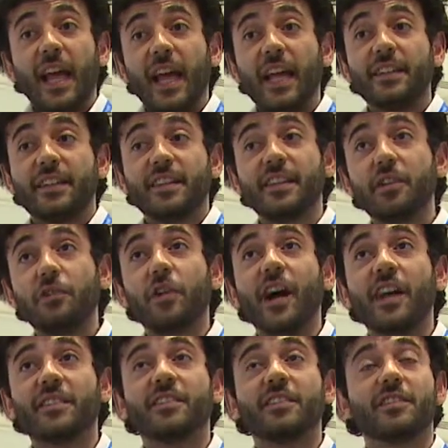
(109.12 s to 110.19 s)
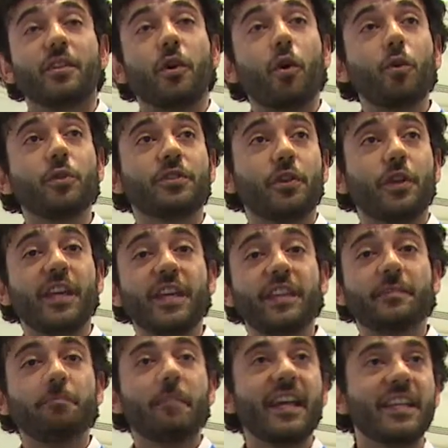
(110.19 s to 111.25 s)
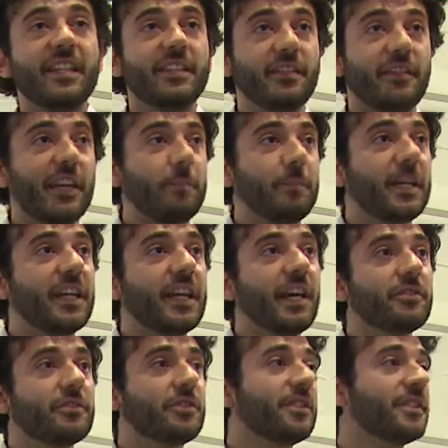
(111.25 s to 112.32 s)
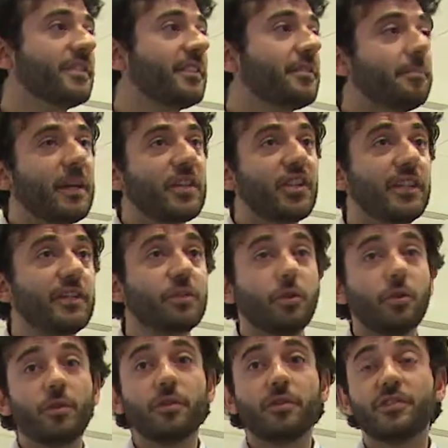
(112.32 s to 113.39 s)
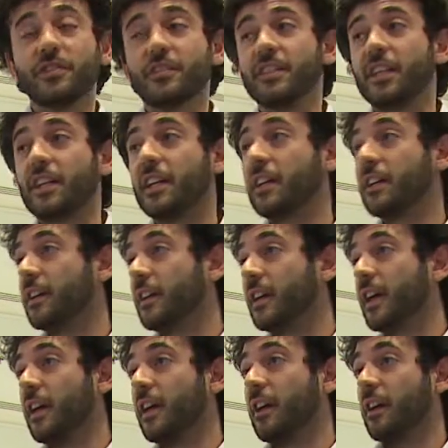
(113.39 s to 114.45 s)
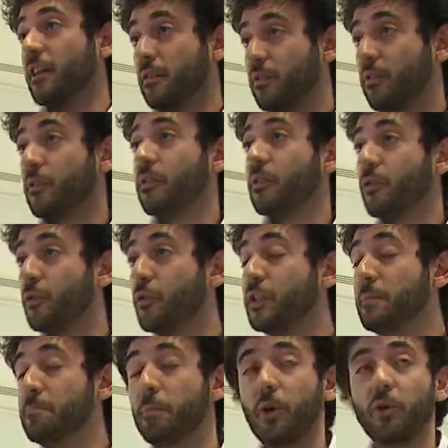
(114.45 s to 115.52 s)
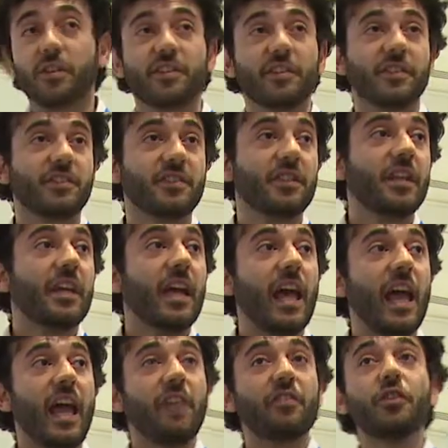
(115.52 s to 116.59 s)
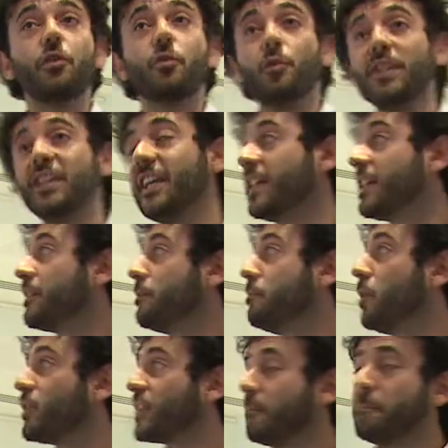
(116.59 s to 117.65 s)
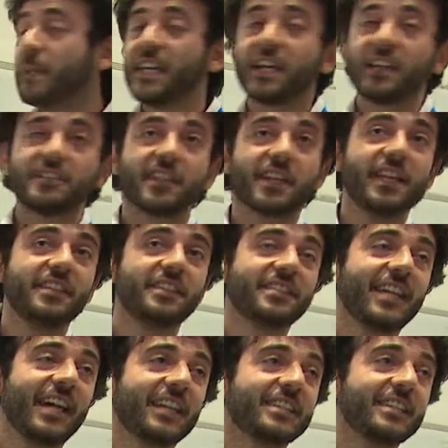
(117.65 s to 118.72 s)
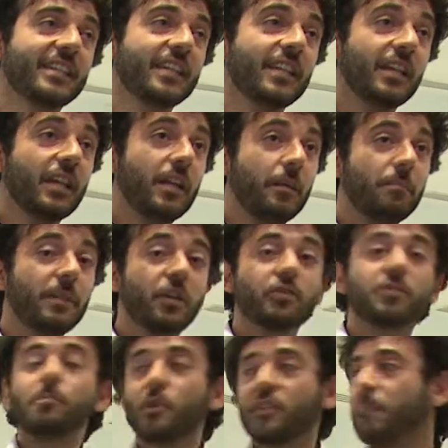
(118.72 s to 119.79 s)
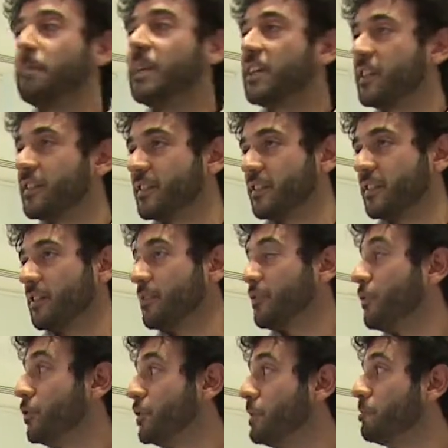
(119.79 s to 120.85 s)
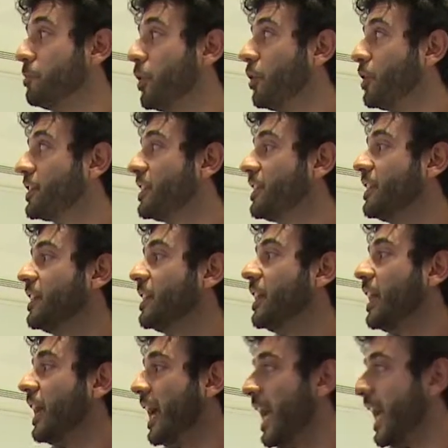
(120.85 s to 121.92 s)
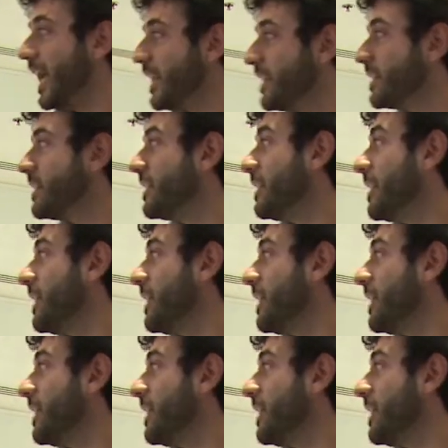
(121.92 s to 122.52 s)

And the crisis also hit many developing countries, especially those that are food importers. So we take Mozambique as a case study because Mozambique is a food importer and